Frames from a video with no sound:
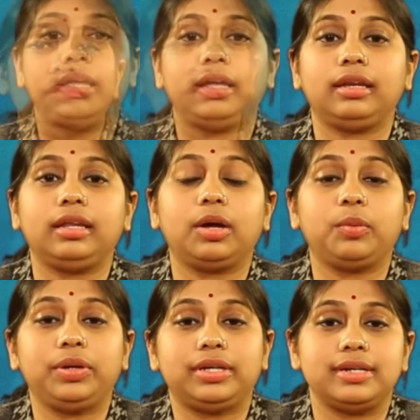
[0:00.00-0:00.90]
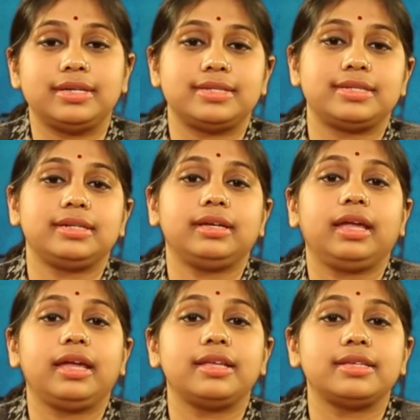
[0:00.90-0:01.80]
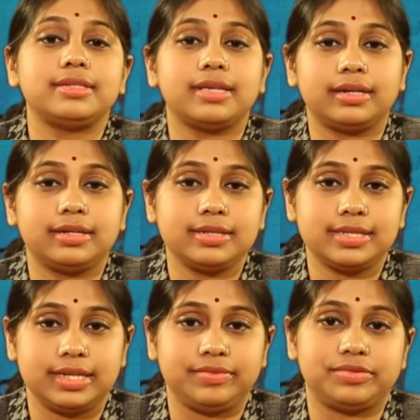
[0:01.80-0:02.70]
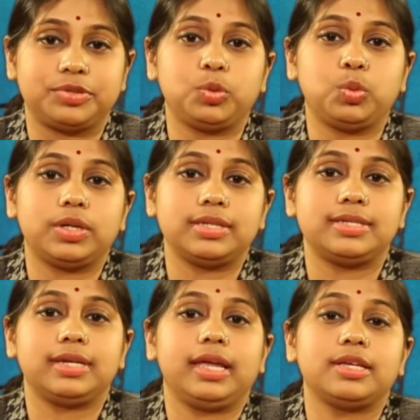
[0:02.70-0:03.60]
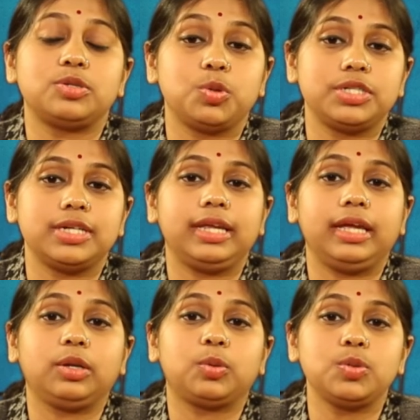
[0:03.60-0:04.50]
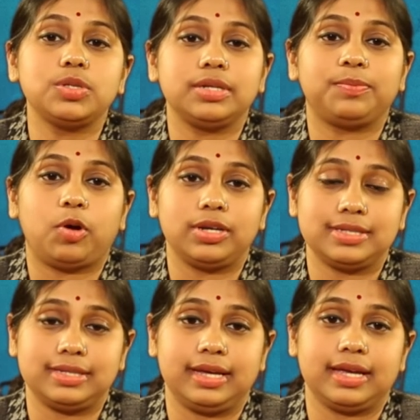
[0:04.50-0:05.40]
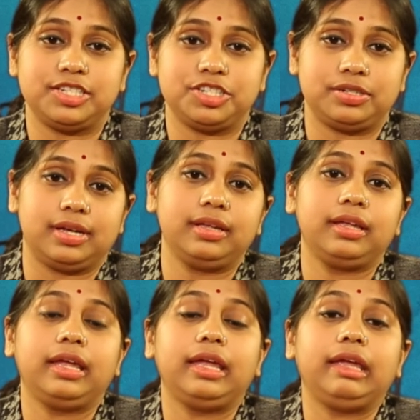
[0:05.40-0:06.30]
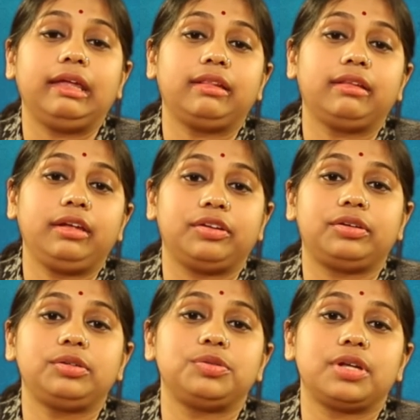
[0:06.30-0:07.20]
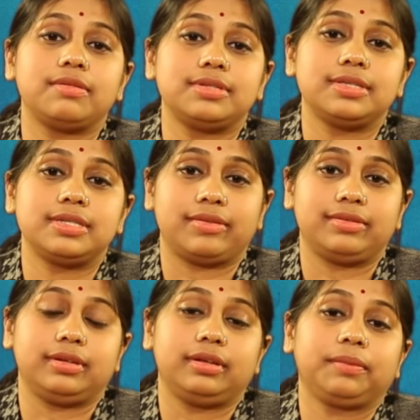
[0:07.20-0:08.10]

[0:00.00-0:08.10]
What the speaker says: India witnessed a subtle shift towards a socially inclusive policy agenda in the year 2007.